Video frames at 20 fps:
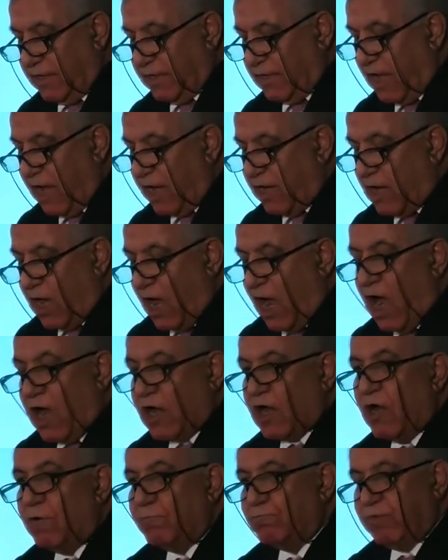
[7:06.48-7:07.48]
can
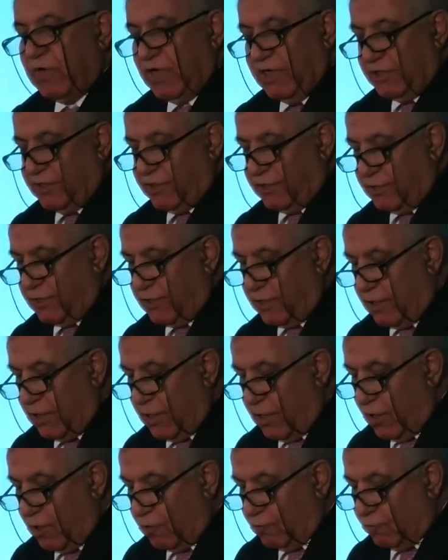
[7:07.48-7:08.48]
accomplish
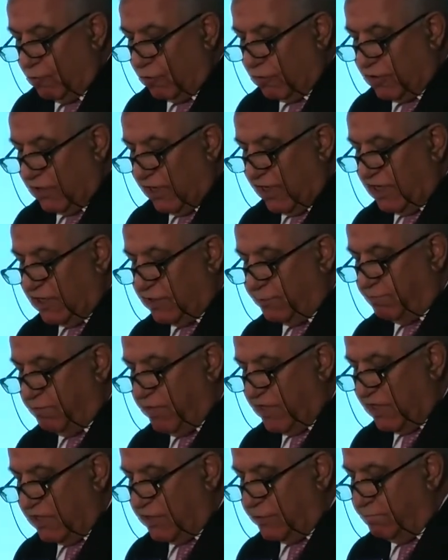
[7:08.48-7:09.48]
Rotary's
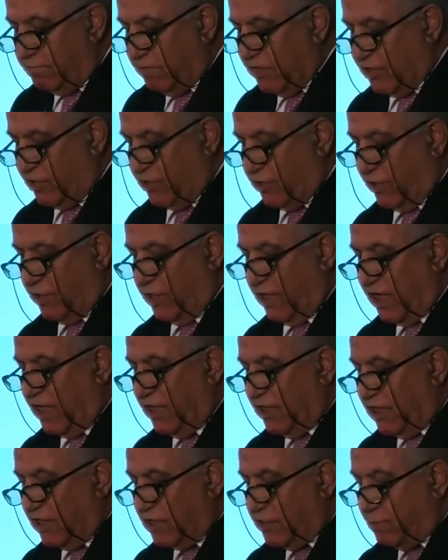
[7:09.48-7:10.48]
peace mission
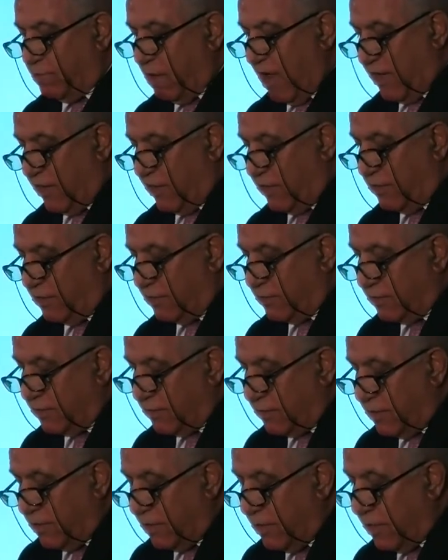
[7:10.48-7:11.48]
in this manner,
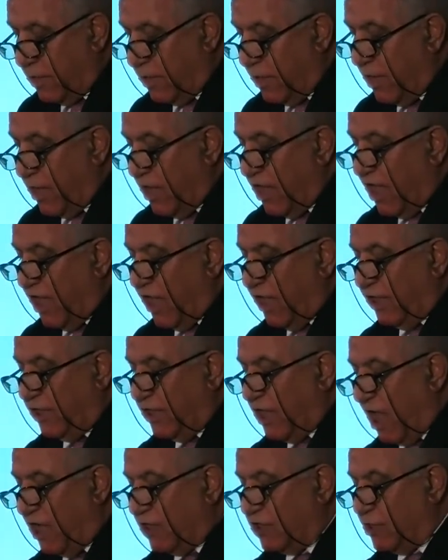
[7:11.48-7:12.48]
in
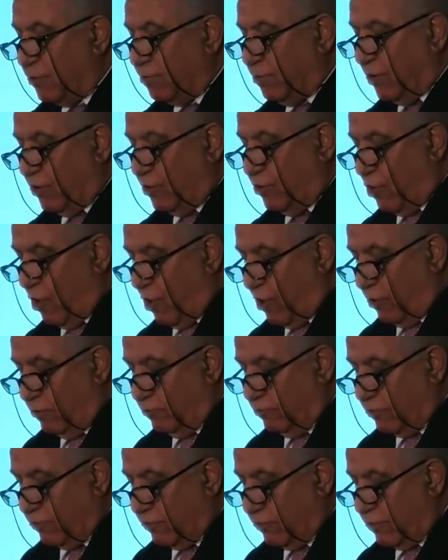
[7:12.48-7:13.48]
tangible
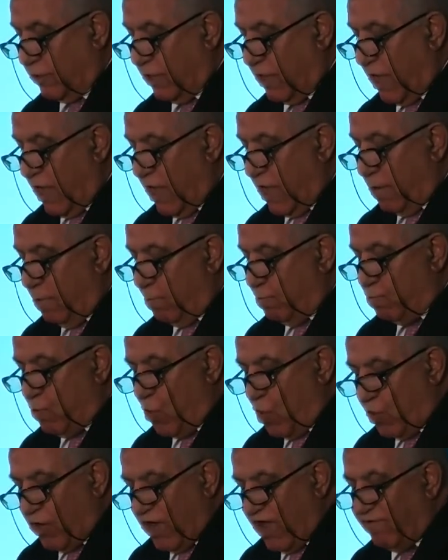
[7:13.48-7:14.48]
terms,
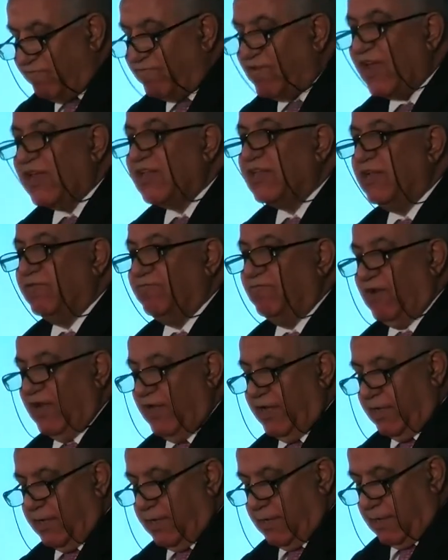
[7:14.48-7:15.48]
more
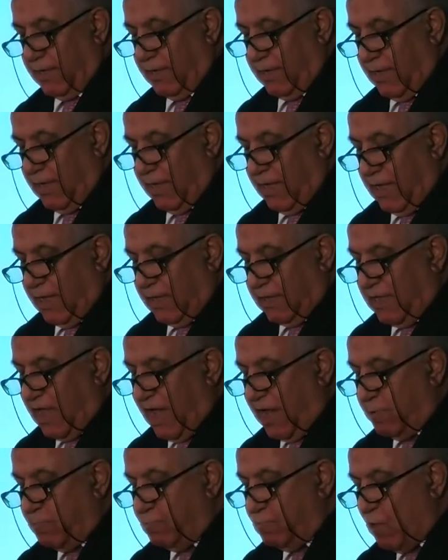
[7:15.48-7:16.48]
effectively
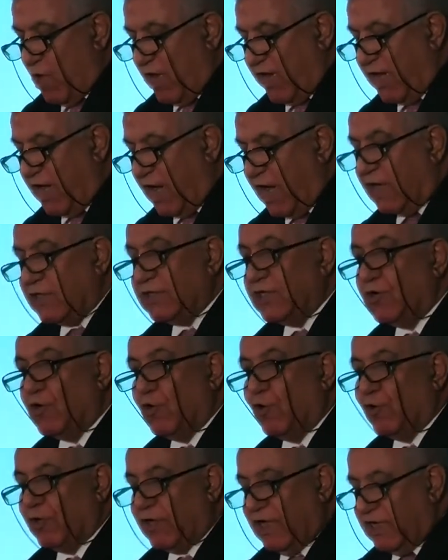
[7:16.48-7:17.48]
than many other
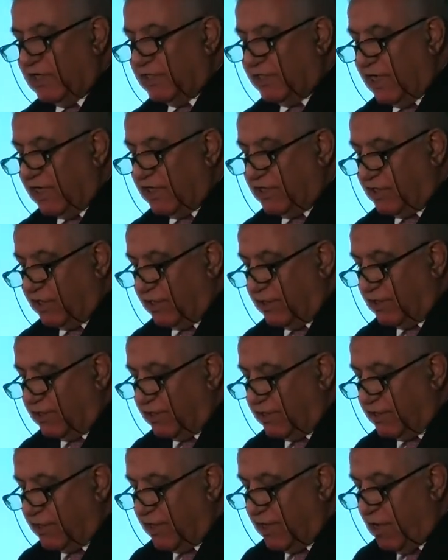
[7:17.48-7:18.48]

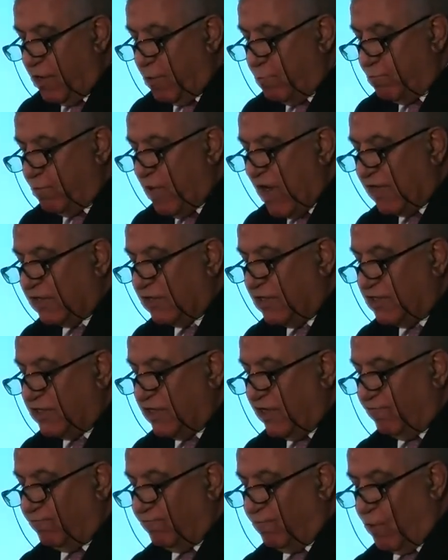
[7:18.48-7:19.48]
organizations
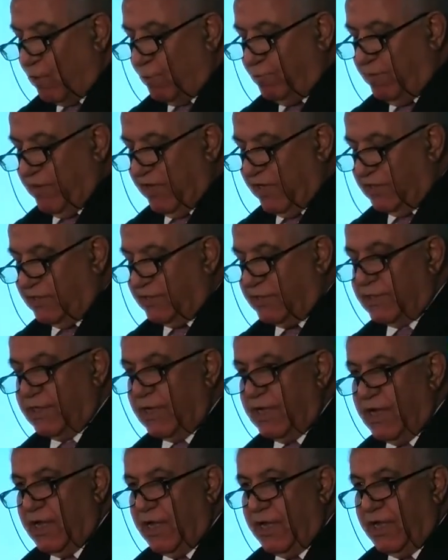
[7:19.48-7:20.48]
practicing for peace
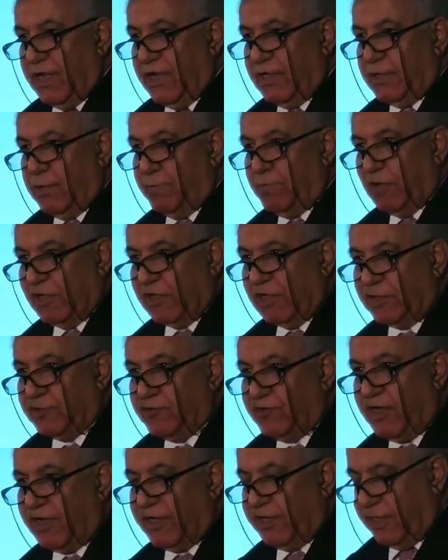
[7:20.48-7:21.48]
in the
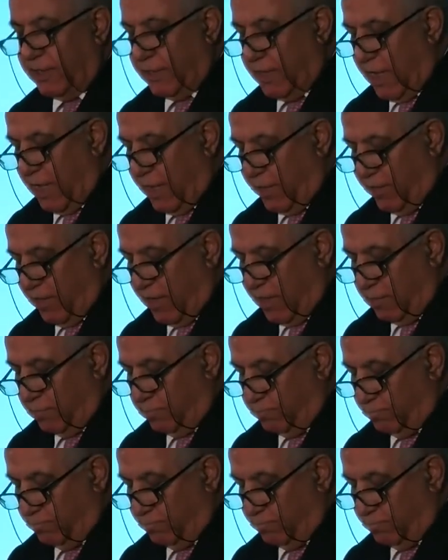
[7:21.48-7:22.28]
Mediterranean area.